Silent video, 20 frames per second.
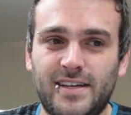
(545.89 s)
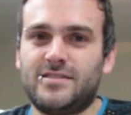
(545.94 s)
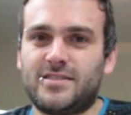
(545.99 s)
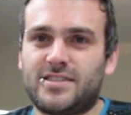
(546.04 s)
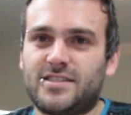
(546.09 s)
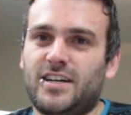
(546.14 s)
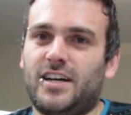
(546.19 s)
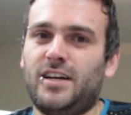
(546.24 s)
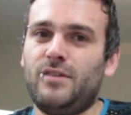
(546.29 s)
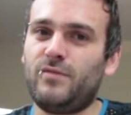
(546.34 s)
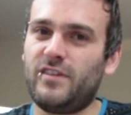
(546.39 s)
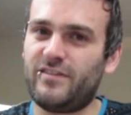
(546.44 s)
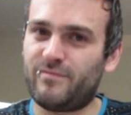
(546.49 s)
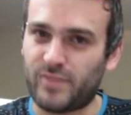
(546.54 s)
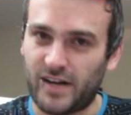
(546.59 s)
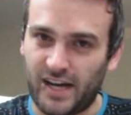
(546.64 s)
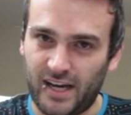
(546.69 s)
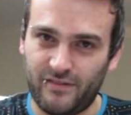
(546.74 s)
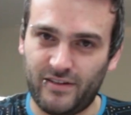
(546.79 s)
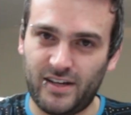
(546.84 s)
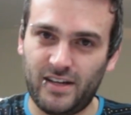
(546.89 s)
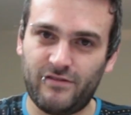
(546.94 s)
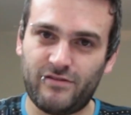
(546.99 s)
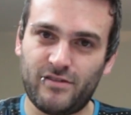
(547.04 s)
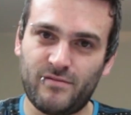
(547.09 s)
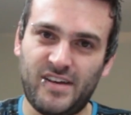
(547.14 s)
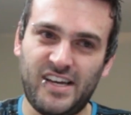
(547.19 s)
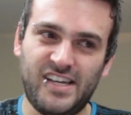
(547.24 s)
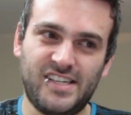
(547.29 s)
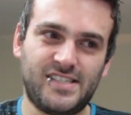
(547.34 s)
You start with private
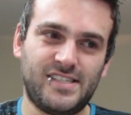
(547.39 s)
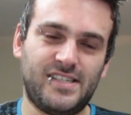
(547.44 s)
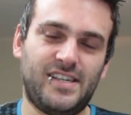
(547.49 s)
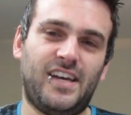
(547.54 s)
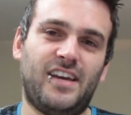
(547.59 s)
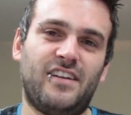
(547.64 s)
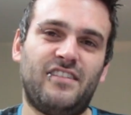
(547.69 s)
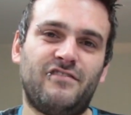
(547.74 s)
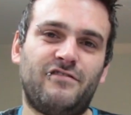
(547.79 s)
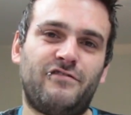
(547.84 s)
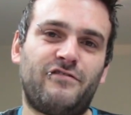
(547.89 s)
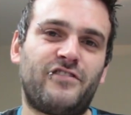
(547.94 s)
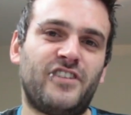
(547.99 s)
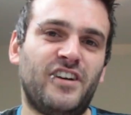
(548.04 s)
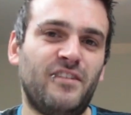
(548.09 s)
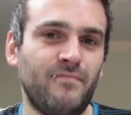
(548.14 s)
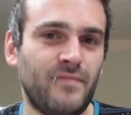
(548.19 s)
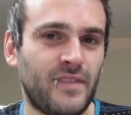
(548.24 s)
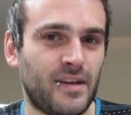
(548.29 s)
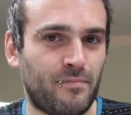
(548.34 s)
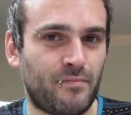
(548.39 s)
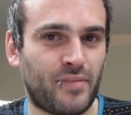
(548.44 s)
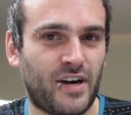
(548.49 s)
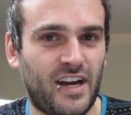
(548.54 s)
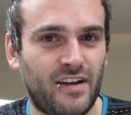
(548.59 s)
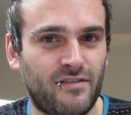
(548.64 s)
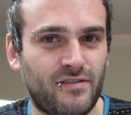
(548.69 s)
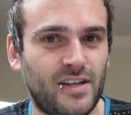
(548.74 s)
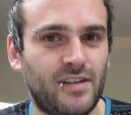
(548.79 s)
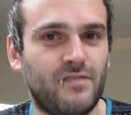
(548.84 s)
information and from the
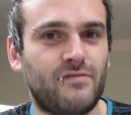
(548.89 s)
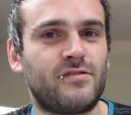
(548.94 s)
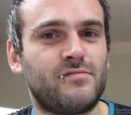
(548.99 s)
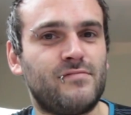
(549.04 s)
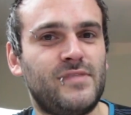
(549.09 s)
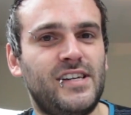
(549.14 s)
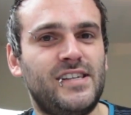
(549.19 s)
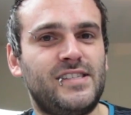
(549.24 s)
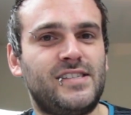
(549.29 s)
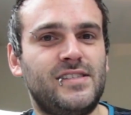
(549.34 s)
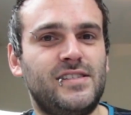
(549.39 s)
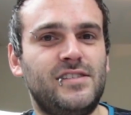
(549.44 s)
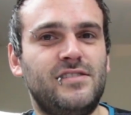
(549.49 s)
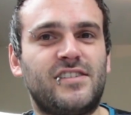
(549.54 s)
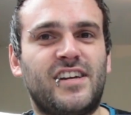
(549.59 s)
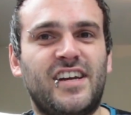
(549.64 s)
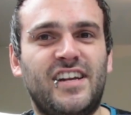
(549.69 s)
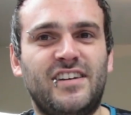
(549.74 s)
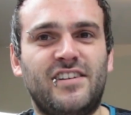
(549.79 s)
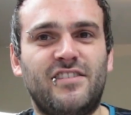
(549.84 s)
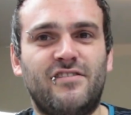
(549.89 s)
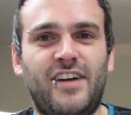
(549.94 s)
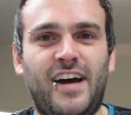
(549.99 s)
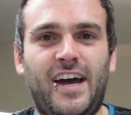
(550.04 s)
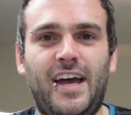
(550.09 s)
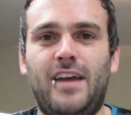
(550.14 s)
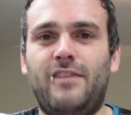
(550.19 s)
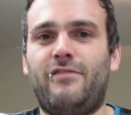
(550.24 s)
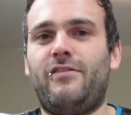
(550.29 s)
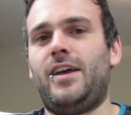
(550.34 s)
private information you can
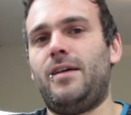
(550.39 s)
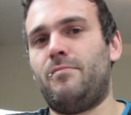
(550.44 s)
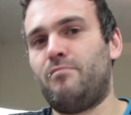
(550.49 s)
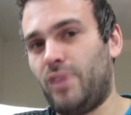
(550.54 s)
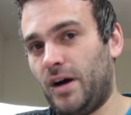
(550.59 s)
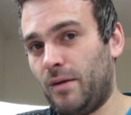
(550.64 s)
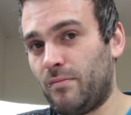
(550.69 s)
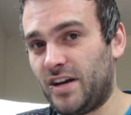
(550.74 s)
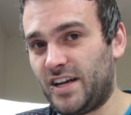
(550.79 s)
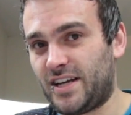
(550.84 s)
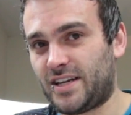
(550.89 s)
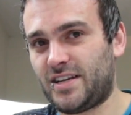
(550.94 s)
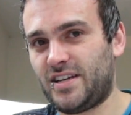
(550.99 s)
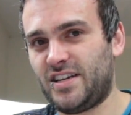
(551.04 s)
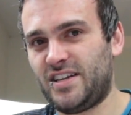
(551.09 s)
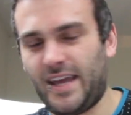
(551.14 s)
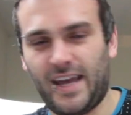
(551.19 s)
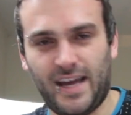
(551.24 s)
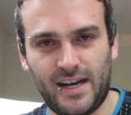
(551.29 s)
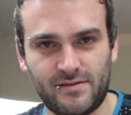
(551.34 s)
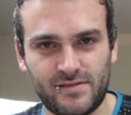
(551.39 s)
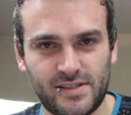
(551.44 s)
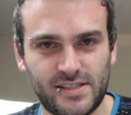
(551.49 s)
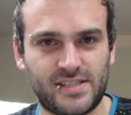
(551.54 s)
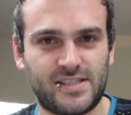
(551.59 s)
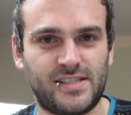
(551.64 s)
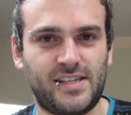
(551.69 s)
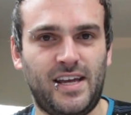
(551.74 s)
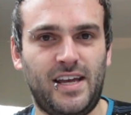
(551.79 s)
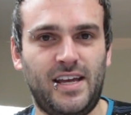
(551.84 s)
derive a public
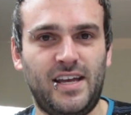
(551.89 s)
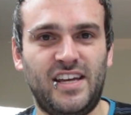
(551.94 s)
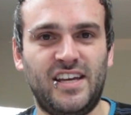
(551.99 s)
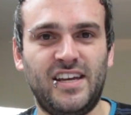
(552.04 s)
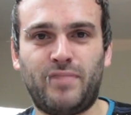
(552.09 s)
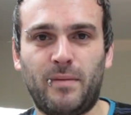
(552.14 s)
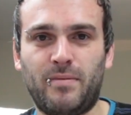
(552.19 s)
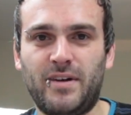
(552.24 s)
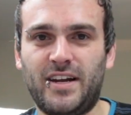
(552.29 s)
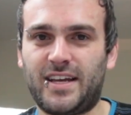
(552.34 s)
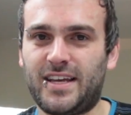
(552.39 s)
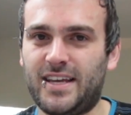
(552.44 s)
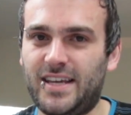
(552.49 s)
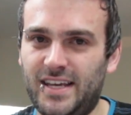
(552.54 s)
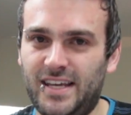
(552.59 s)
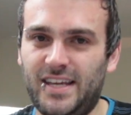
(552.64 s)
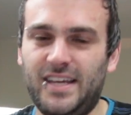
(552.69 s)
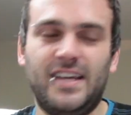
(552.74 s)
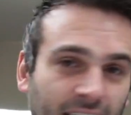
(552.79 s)
address, a public key.